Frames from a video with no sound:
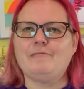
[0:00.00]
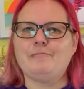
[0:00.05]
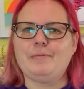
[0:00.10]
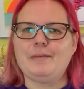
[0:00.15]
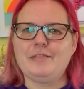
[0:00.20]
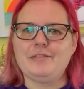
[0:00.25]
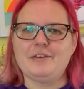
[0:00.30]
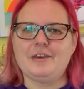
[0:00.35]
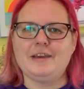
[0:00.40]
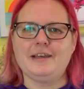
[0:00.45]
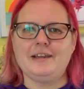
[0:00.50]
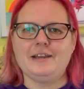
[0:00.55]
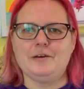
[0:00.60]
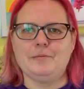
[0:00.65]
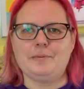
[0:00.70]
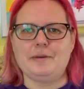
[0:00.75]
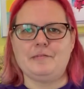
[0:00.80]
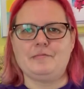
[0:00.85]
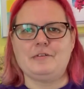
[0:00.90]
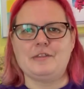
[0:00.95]
been doing a little
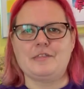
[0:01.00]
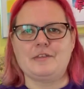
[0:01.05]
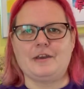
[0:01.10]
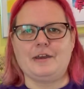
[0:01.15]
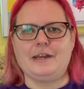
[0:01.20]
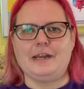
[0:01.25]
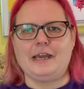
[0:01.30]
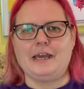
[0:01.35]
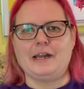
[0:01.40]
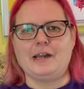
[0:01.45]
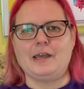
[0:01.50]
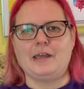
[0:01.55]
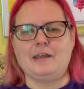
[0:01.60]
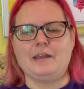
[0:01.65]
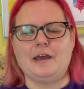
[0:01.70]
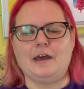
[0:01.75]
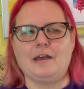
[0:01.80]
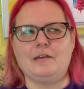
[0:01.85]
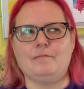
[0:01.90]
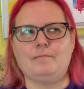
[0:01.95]
bit of designing, and
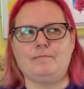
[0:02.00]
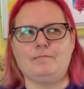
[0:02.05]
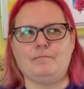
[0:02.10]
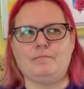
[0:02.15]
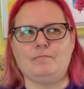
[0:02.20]
I've